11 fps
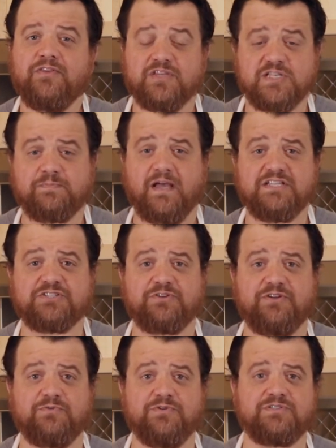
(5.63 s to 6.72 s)
the spice
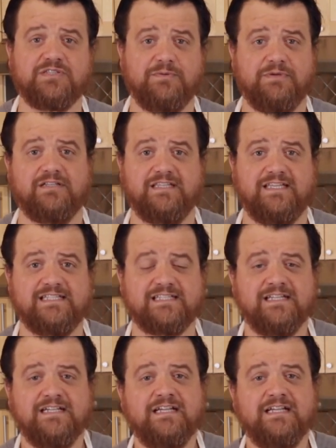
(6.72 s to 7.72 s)
trade route to the Middle East